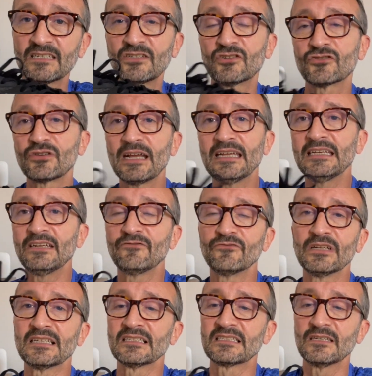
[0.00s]
training
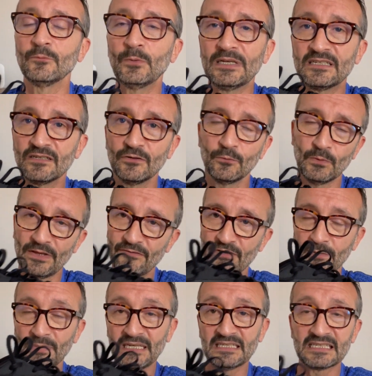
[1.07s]
runs that we do, whether
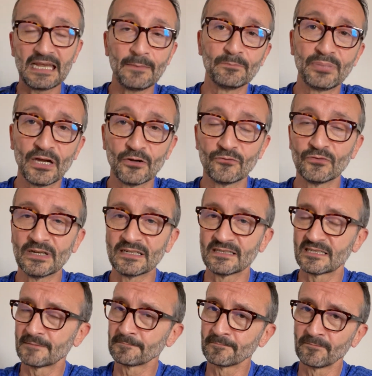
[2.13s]
it be tempo runs,